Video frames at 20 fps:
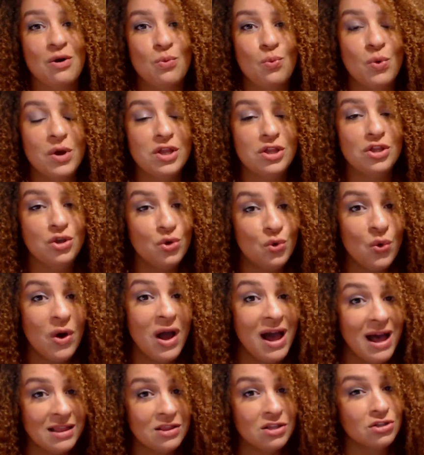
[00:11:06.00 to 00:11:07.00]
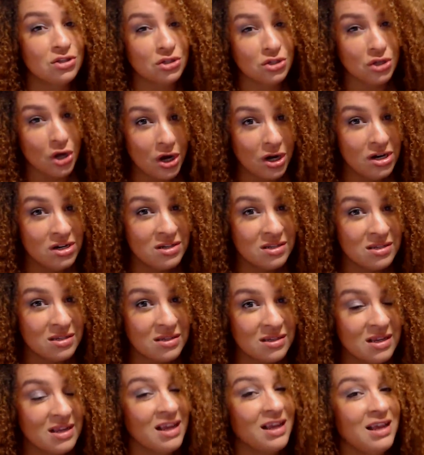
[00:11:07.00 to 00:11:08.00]
when you add the
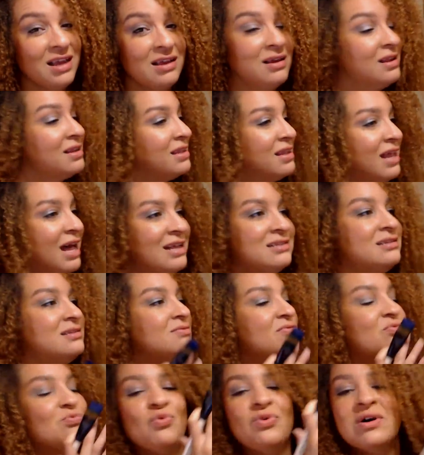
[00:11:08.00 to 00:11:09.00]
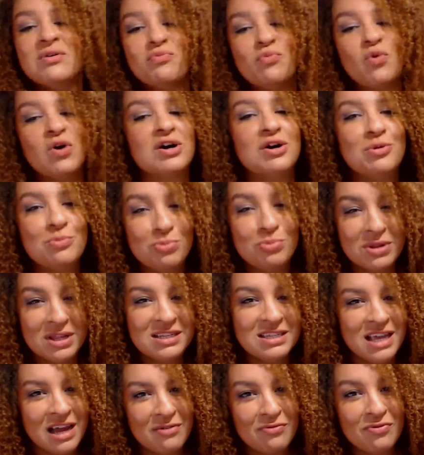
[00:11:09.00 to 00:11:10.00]
stars, that's what
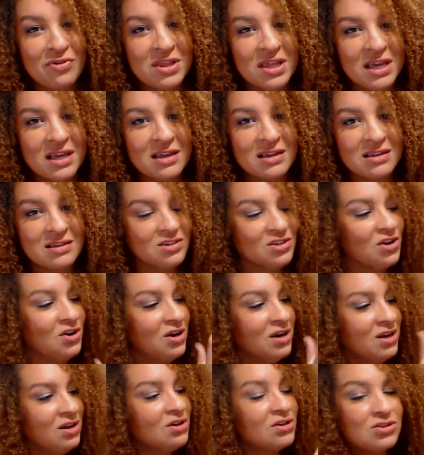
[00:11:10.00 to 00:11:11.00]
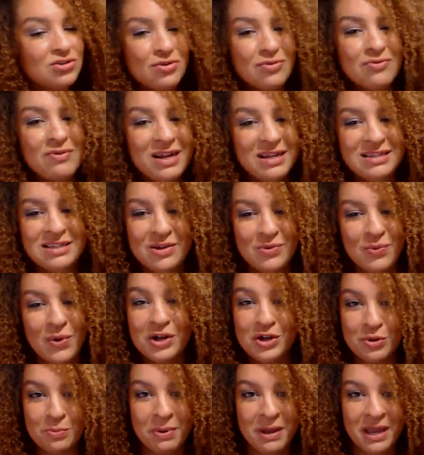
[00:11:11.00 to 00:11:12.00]
completes everything. Sure, it looks crazy
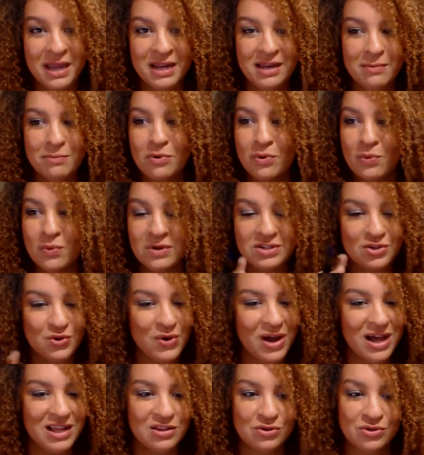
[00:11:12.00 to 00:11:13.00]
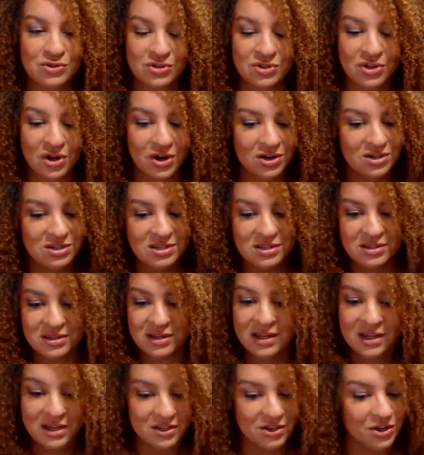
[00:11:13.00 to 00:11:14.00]
while you're painting, but once you add those stars,
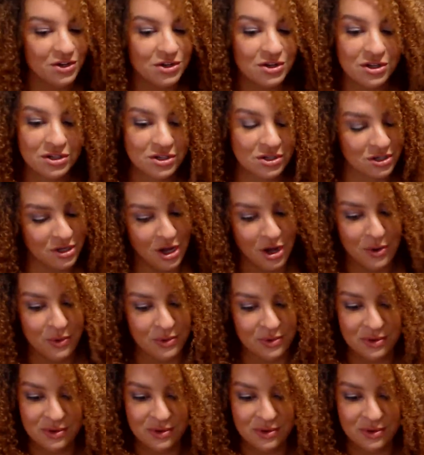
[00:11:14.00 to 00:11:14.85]
you're good to go.